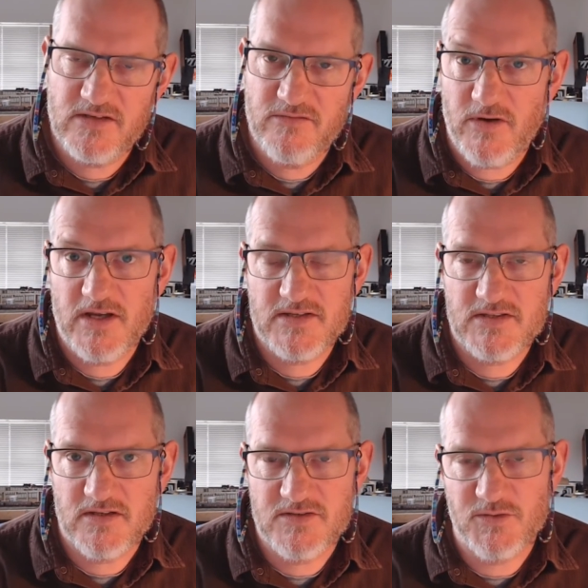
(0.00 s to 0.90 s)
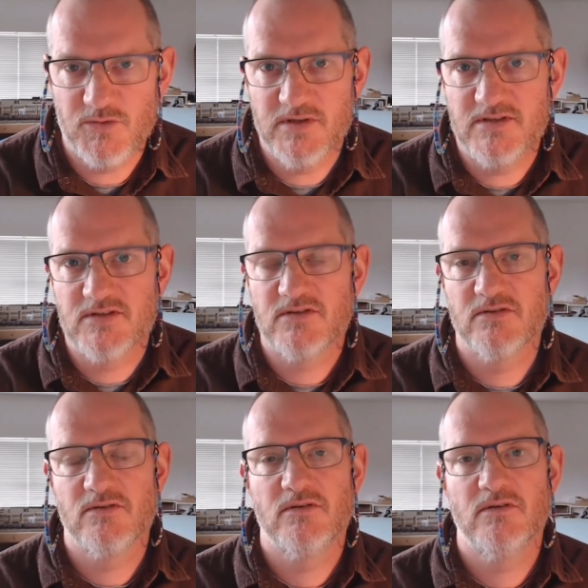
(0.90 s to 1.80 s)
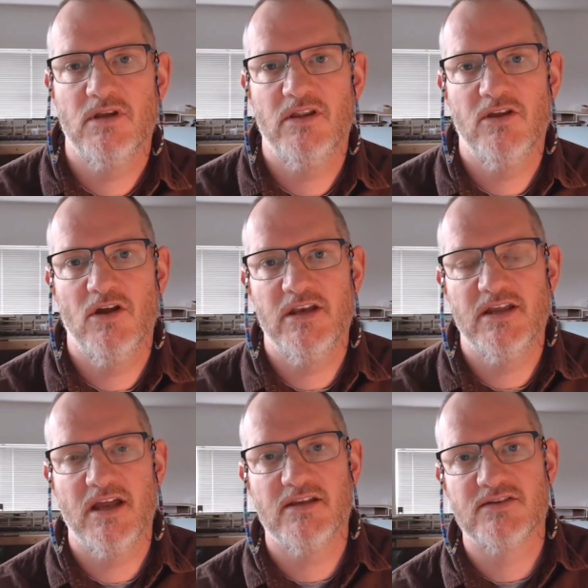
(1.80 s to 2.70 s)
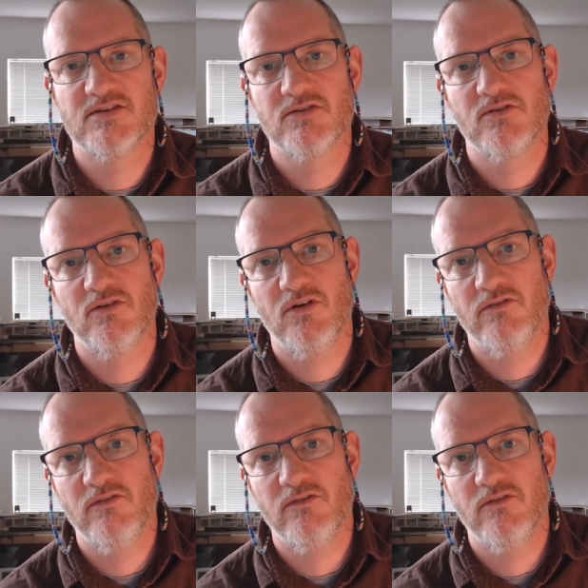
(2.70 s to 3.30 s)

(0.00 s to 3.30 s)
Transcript: fireside stories in the early days of the